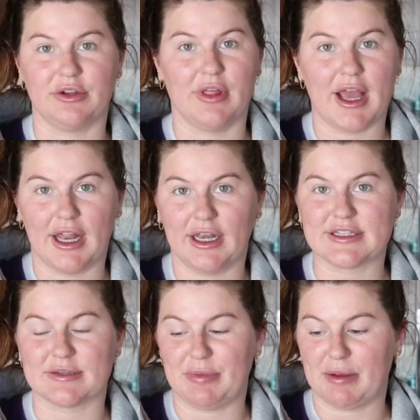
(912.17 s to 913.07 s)
do that.
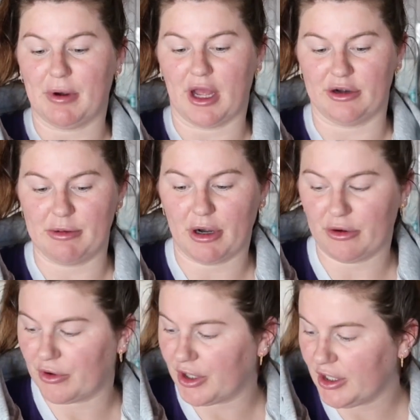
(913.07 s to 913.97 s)
It's a big Pottery
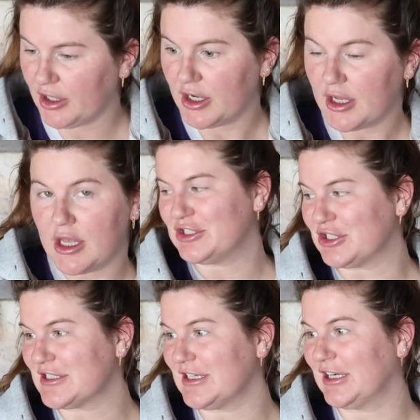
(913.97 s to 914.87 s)
Barn order.
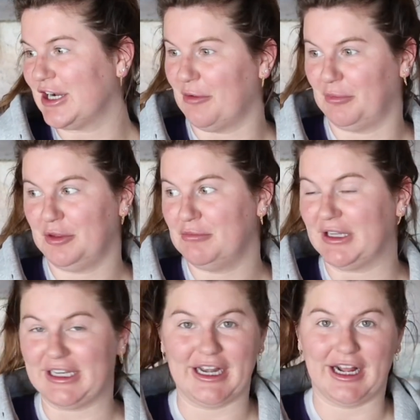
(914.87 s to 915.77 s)
Just a couple
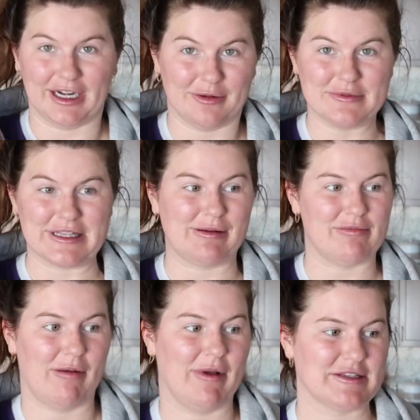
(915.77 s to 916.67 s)
mundane items that my
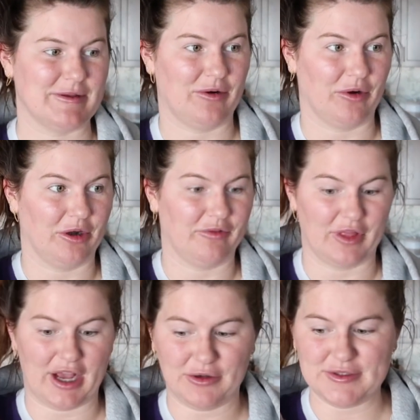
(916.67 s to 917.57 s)
mom asked me to order for
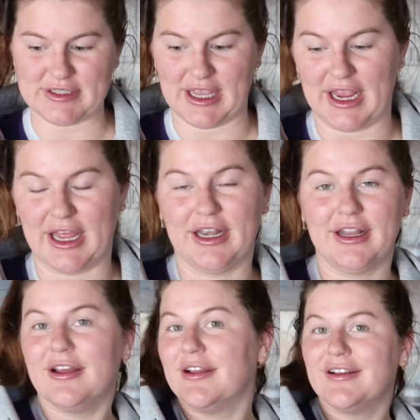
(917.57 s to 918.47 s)
the house, and
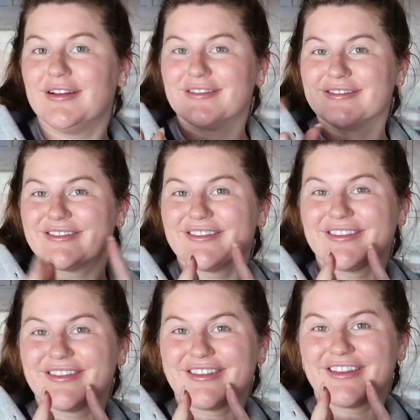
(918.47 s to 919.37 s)

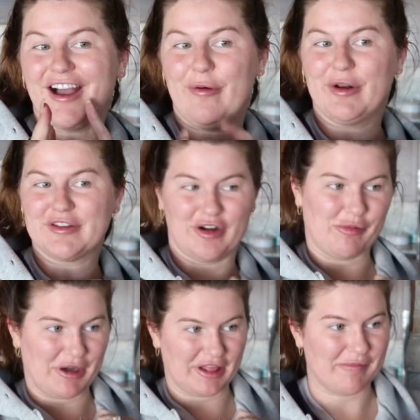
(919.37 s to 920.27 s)
I'm gonna start
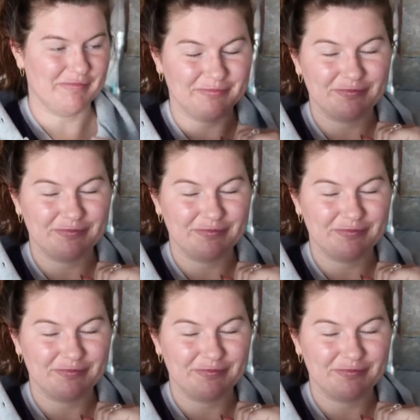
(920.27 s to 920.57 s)
opening them.